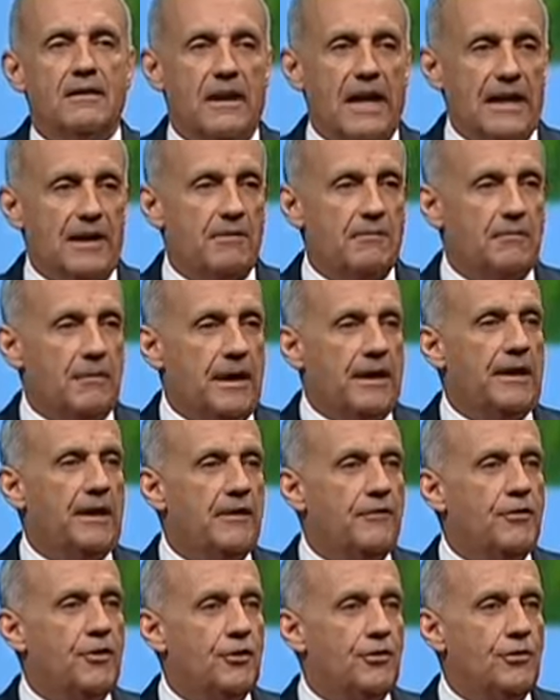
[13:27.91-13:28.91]
Like many
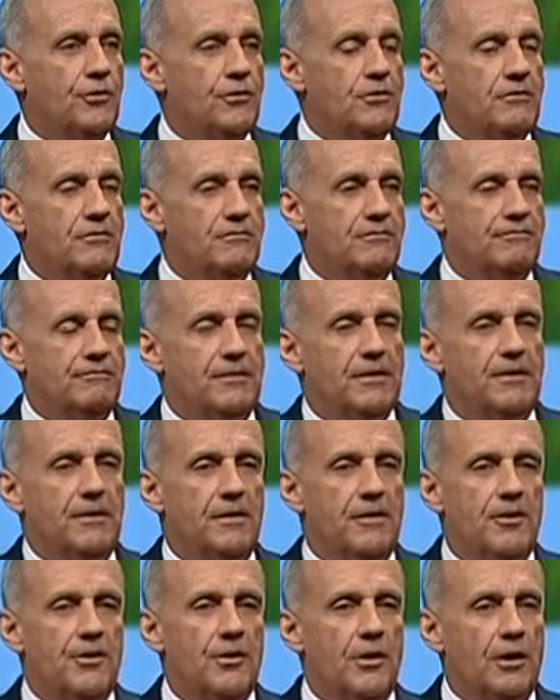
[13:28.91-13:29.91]
of you,
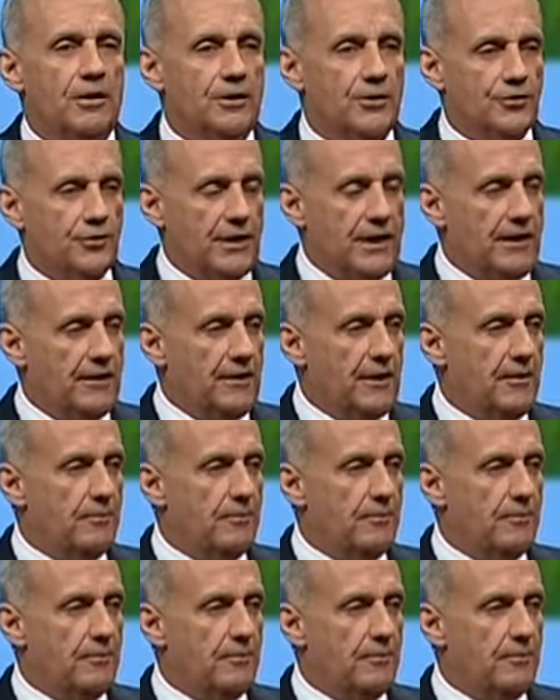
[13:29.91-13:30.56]
you understand